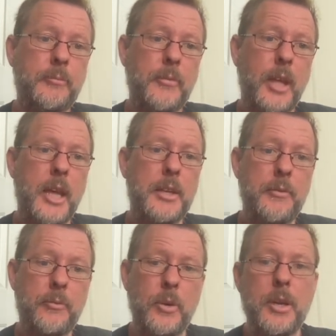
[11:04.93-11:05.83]
And
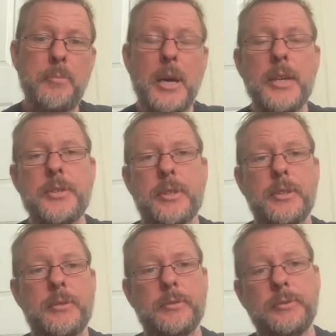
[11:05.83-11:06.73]
if we are
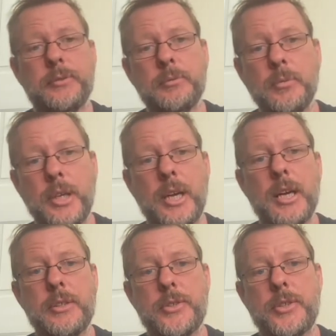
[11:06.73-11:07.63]
patient, we're
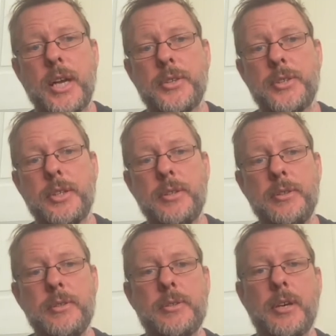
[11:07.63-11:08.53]
going to start seeing
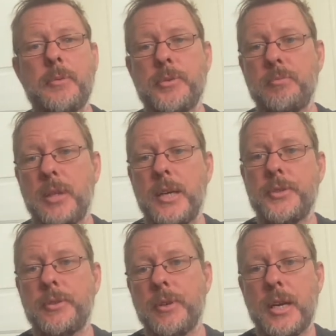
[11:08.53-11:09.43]
new types of
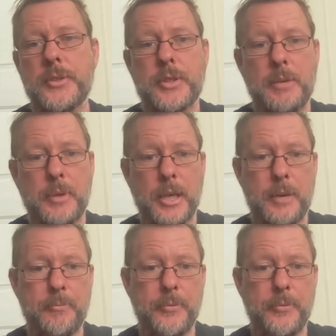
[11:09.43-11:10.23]
blades of grass coming up.